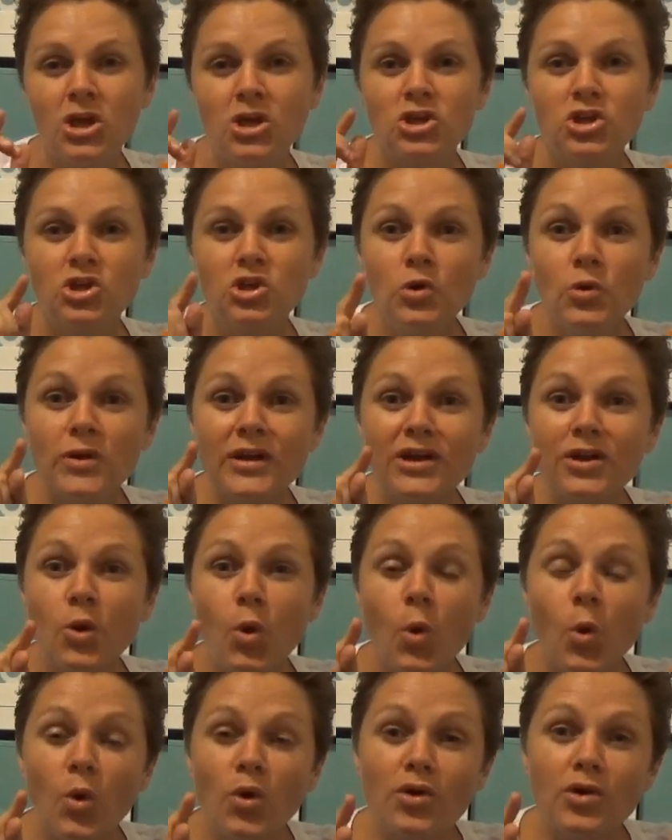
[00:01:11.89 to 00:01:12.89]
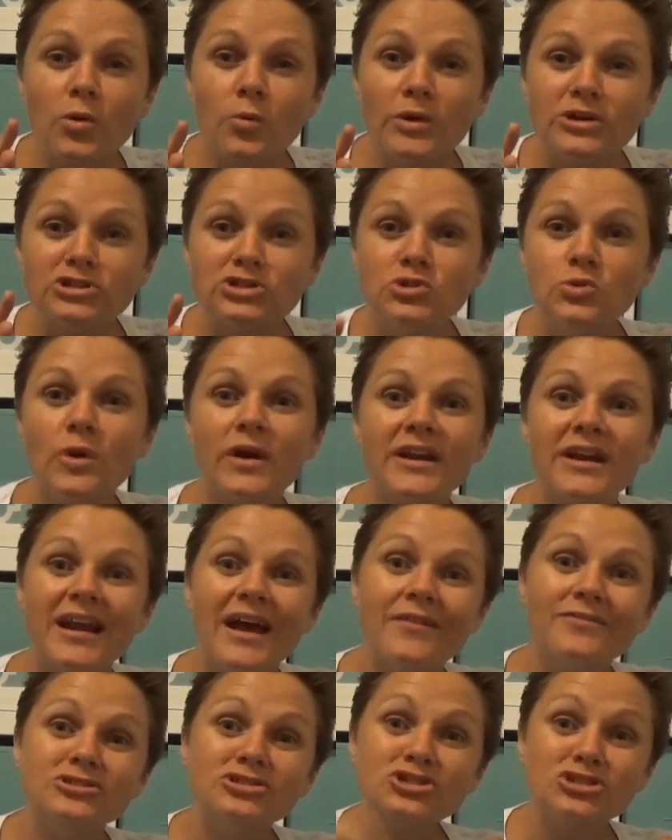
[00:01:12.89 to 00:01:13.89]
you can order what you want and
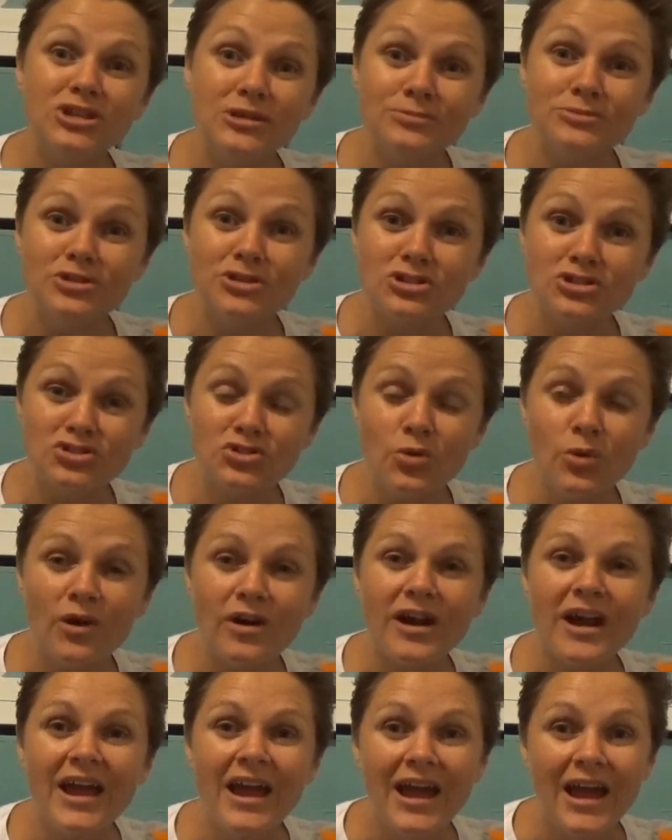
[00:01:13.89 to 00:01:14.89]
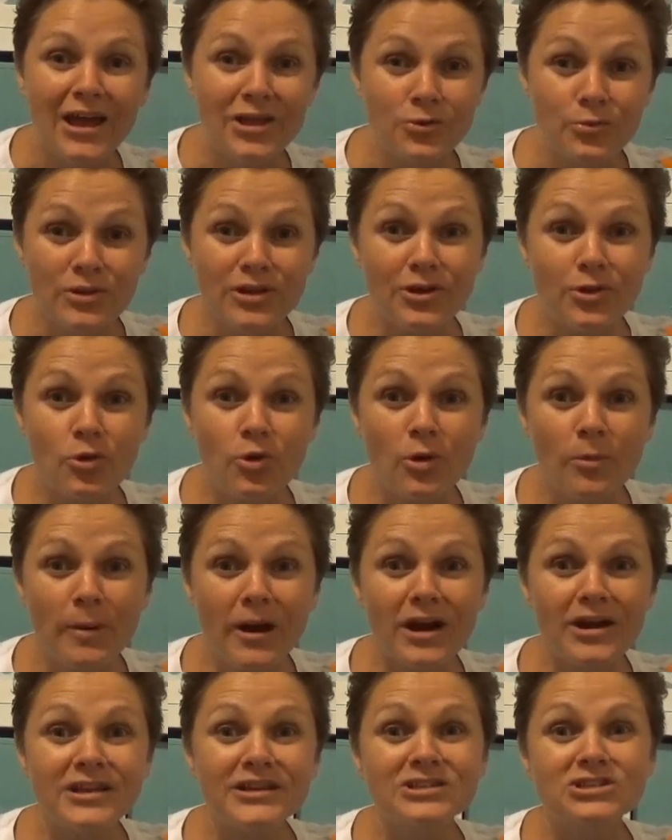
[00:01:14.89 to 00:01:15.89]
have it shipped to the store and the really cool
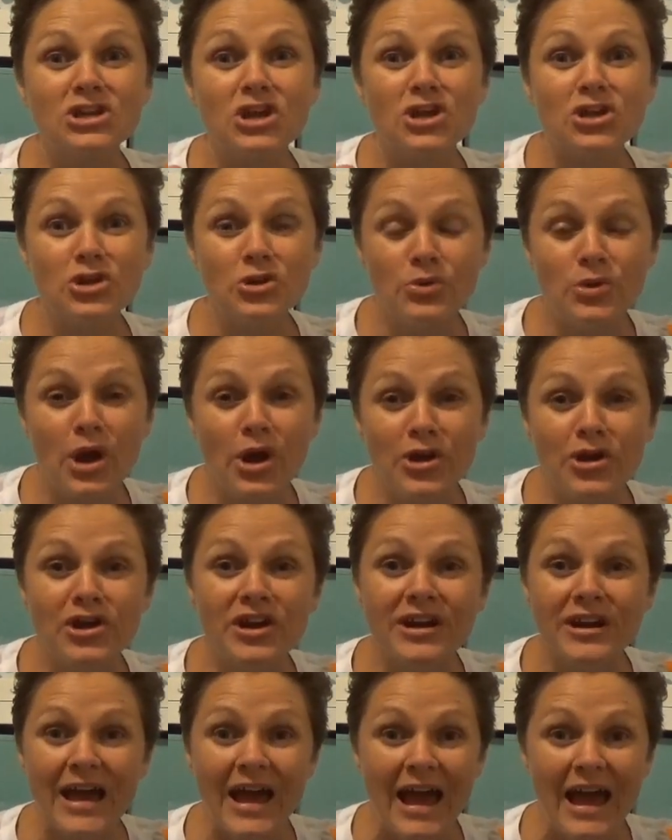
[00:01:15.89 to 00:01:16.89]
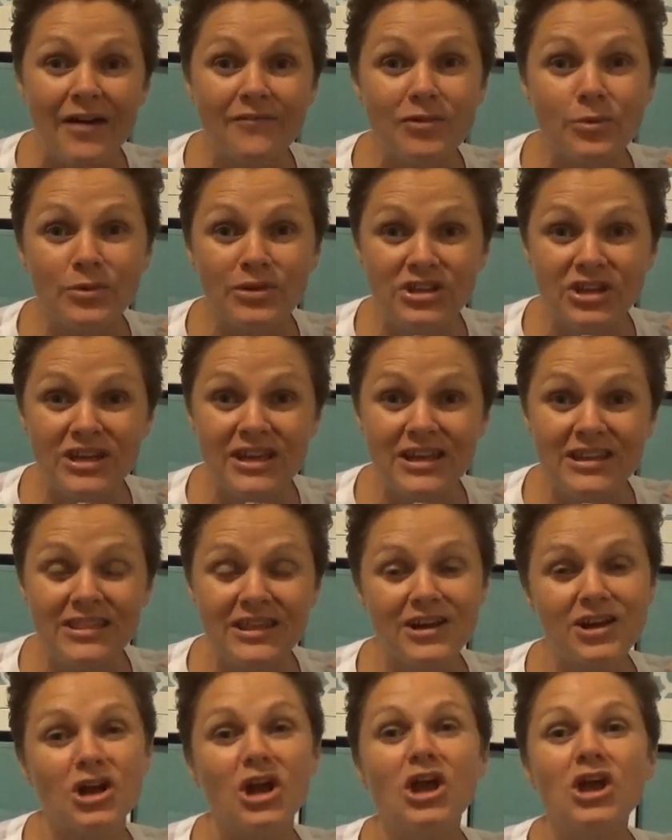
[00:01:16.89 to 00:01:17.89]
part is you know you're gonna have it when you get
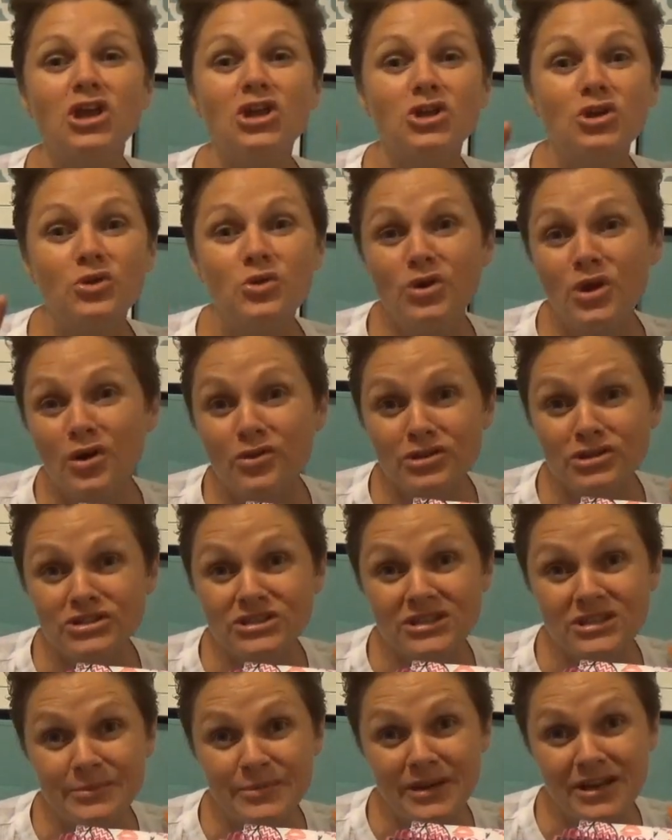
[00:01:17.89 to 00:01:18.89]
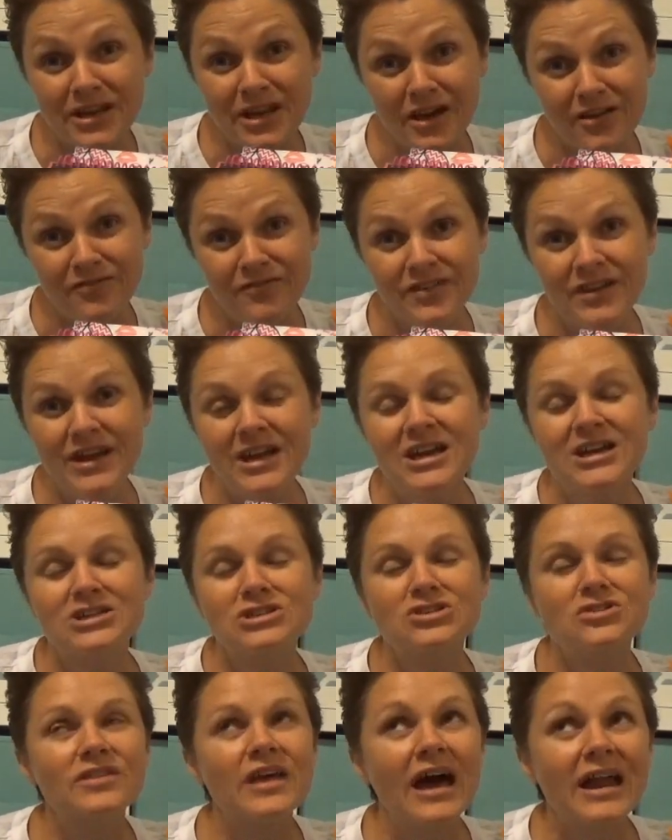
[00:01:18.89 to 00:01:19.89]
there you know there's gonna be enough
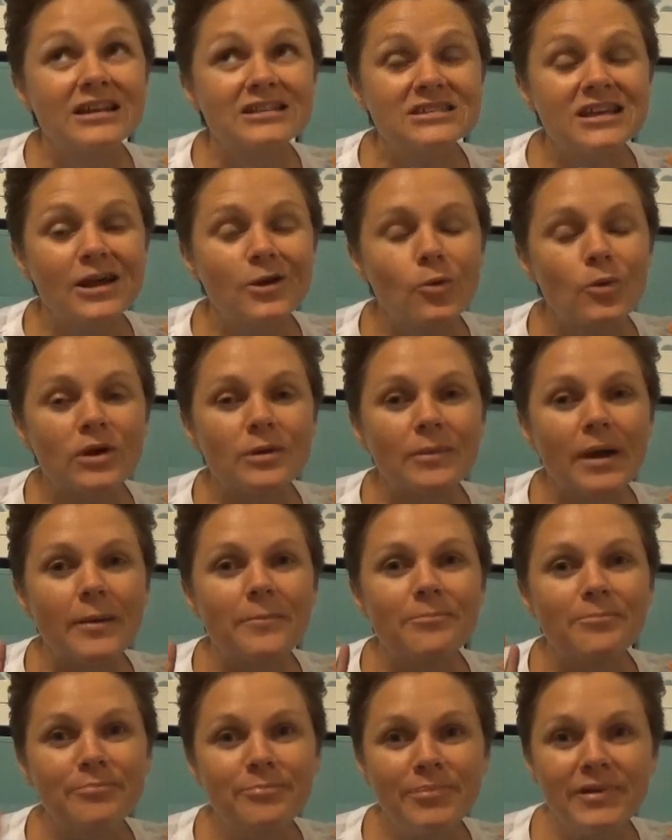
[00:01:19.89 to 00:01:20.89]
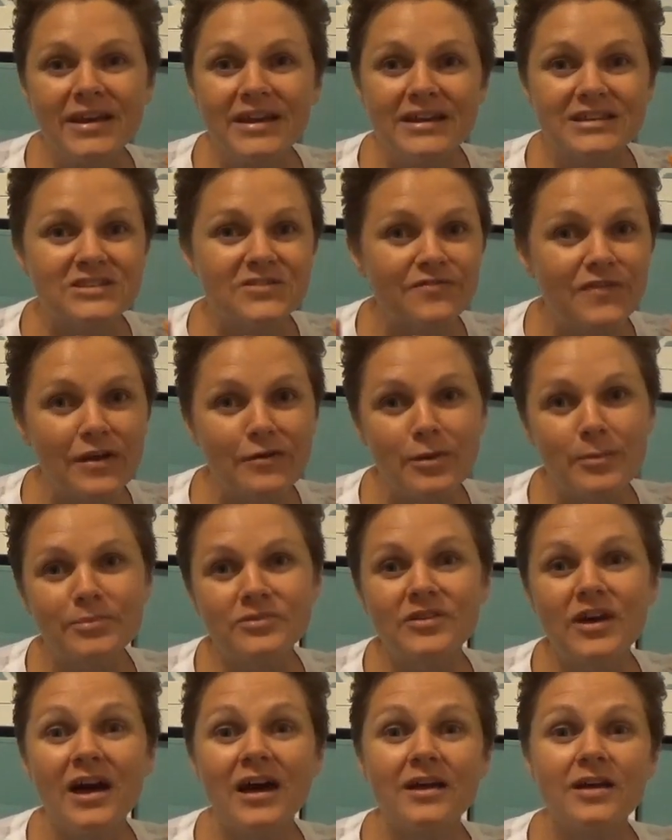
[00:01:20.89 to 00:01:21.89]
so that is like one of my biggest favorite
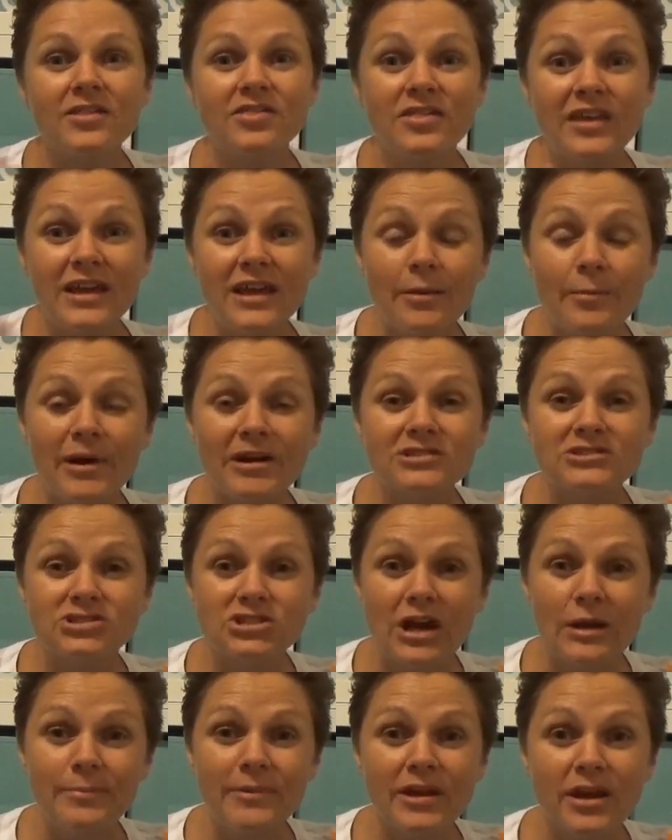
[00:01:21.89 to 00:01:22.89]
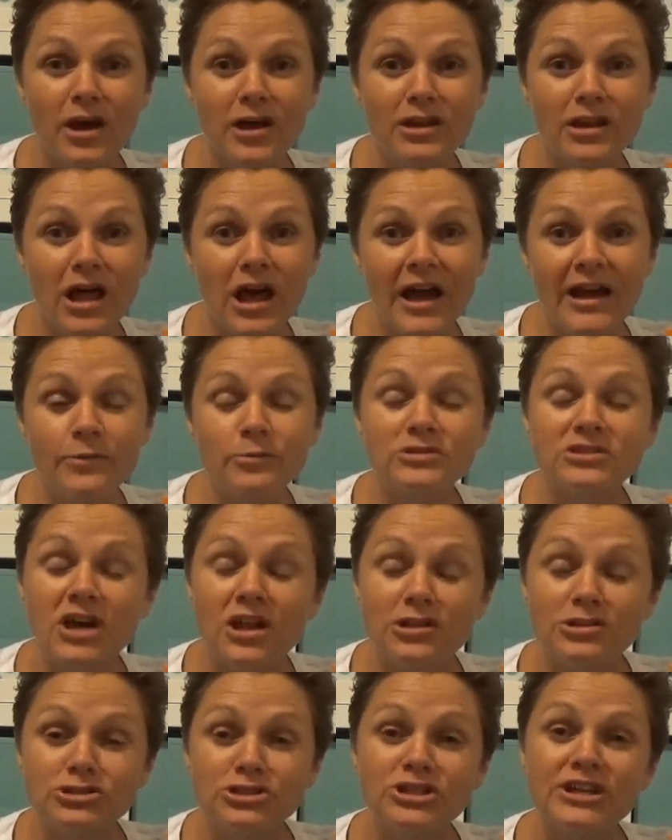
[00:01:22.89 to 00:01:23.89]
thing about shopping online with
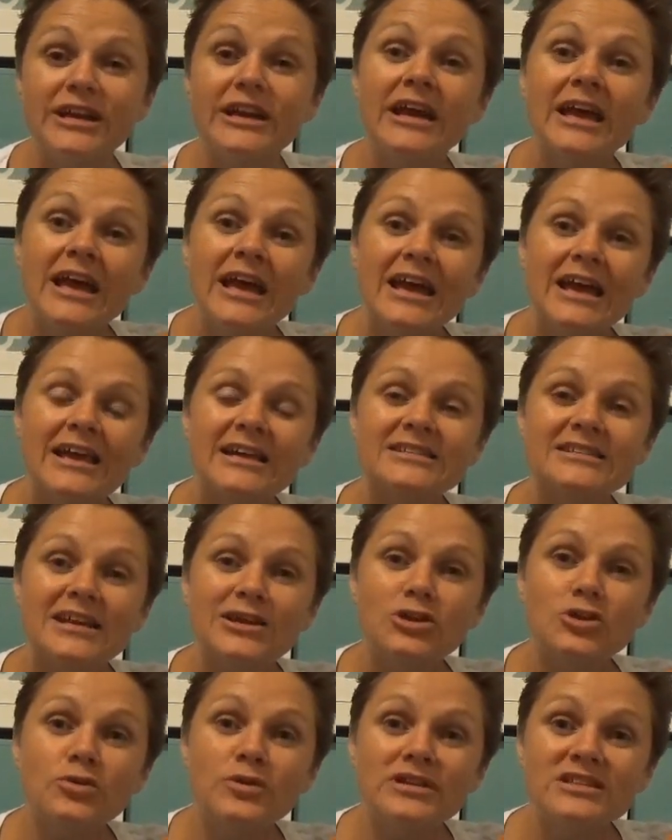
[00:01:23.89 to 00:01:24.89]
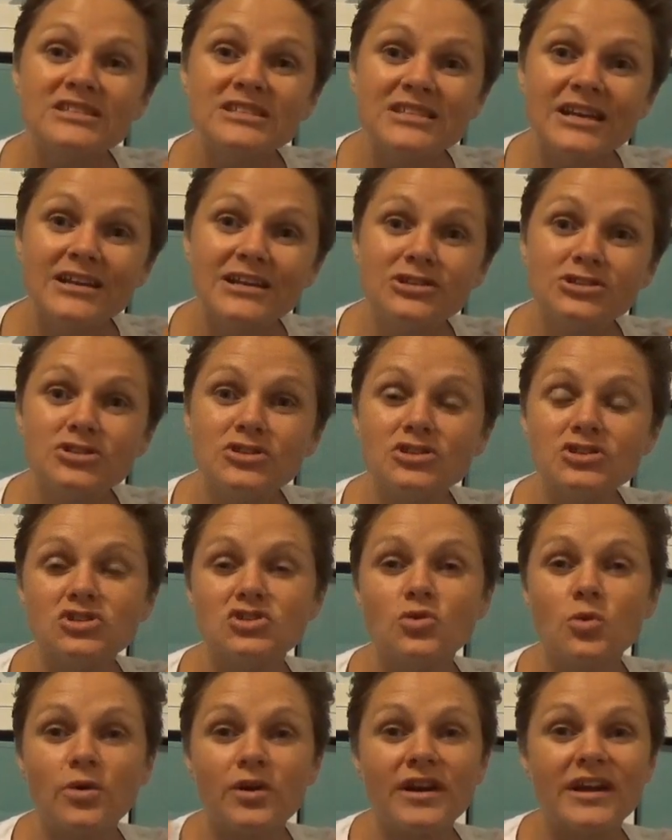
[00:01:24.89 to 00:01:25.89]
Dollar Tree is that you can send it to the
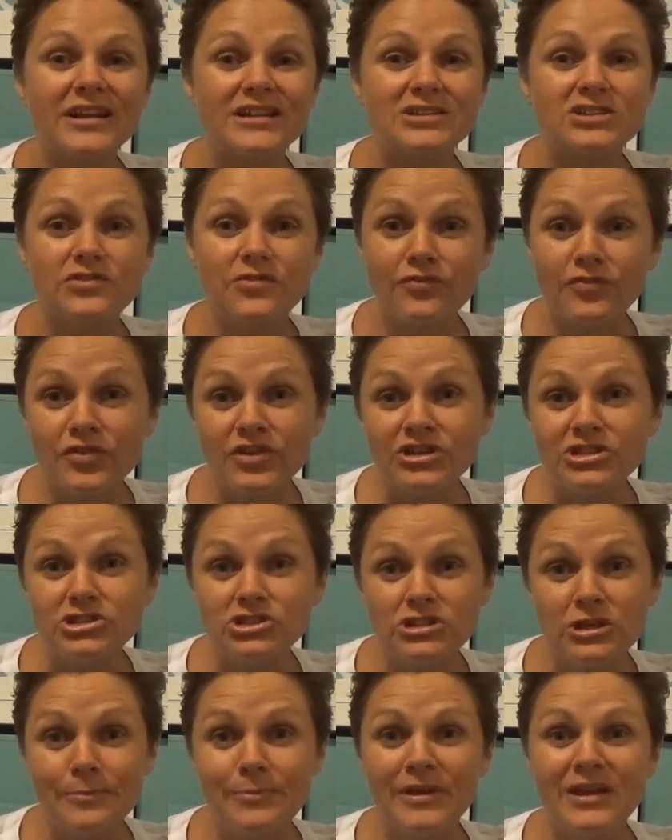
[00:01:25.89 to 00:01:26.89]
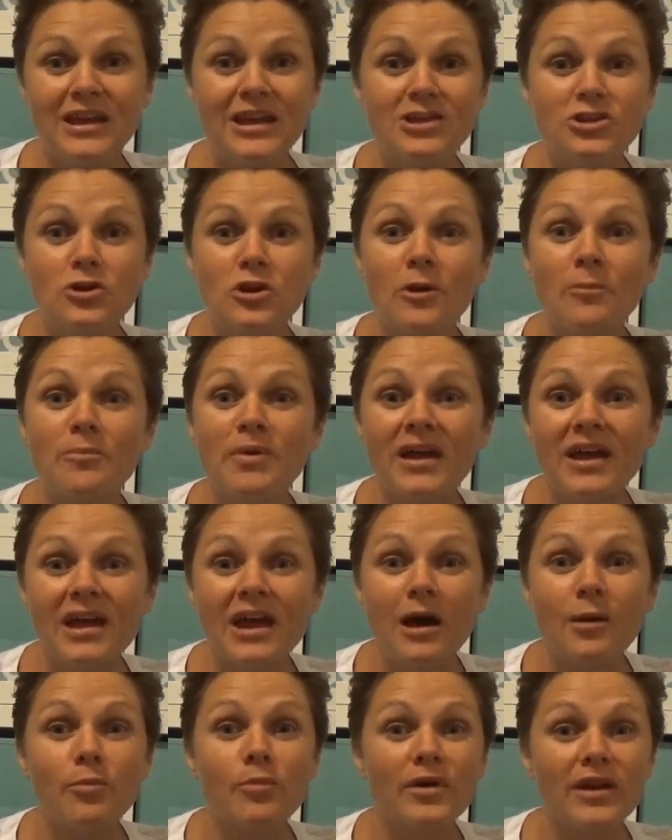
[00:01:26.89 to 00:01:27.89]
store and it's free shipping and you can pick
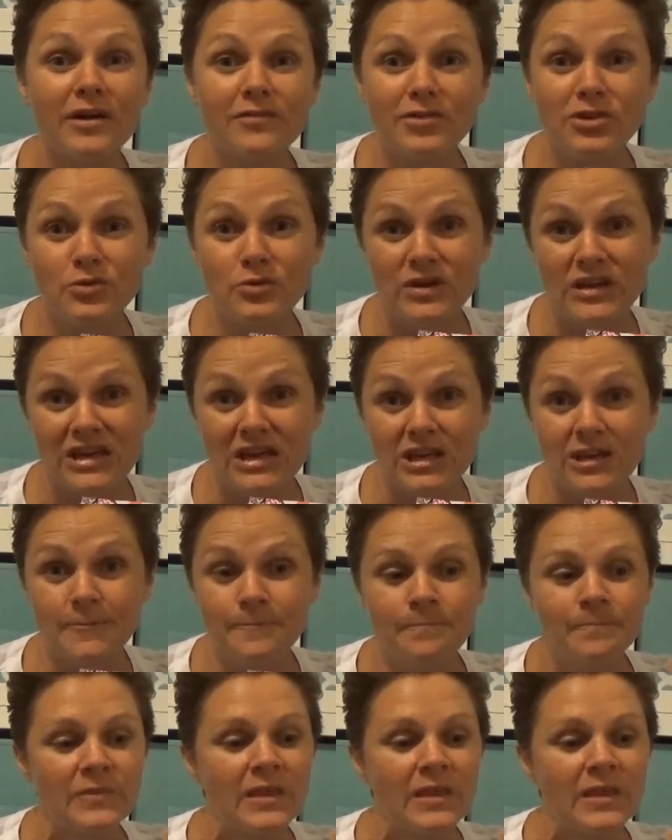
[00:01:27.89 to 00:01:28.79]
up whatever you need.